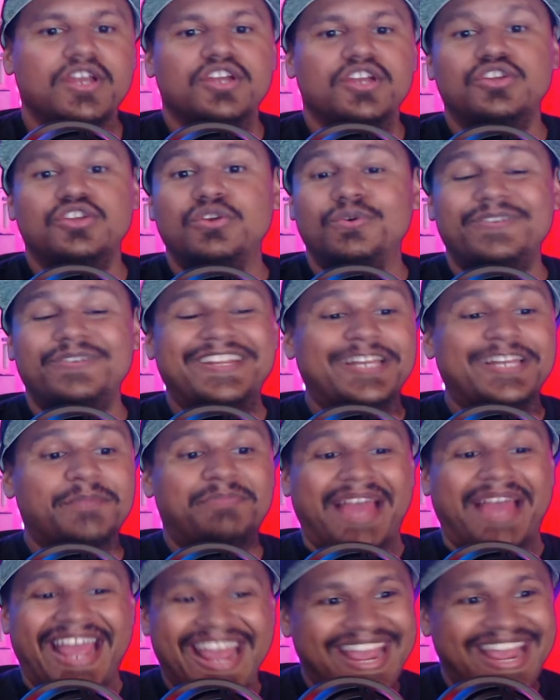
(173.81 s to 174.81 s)
You don't need to
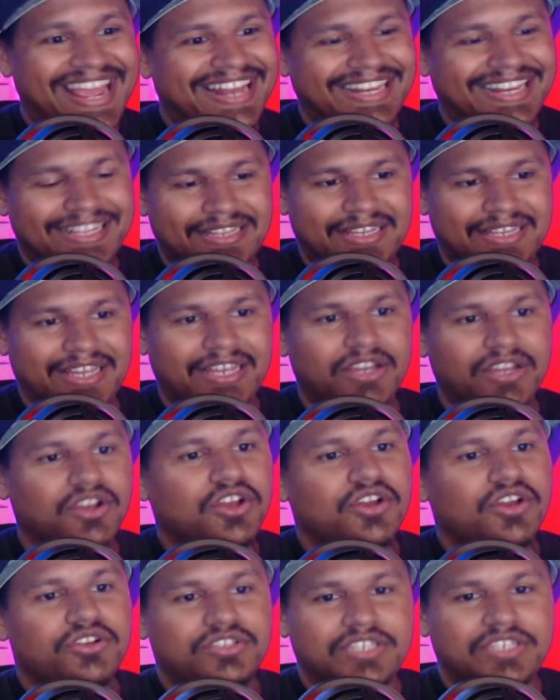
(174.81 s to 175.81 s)
pay anything
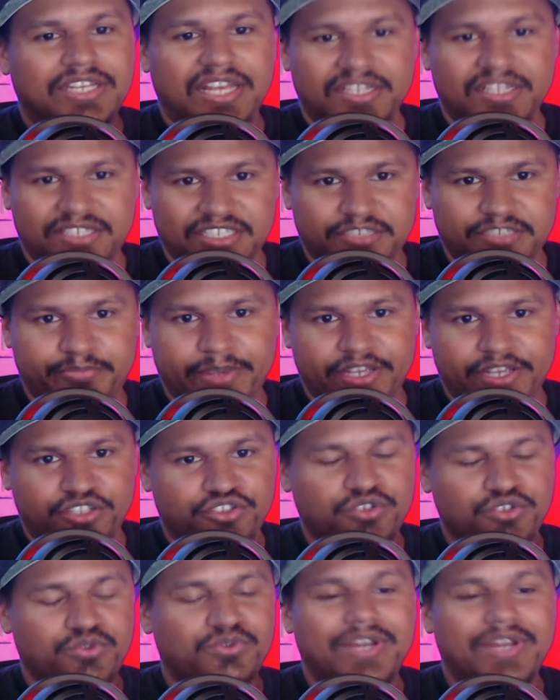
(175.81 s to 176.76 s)
to get this Pikachu,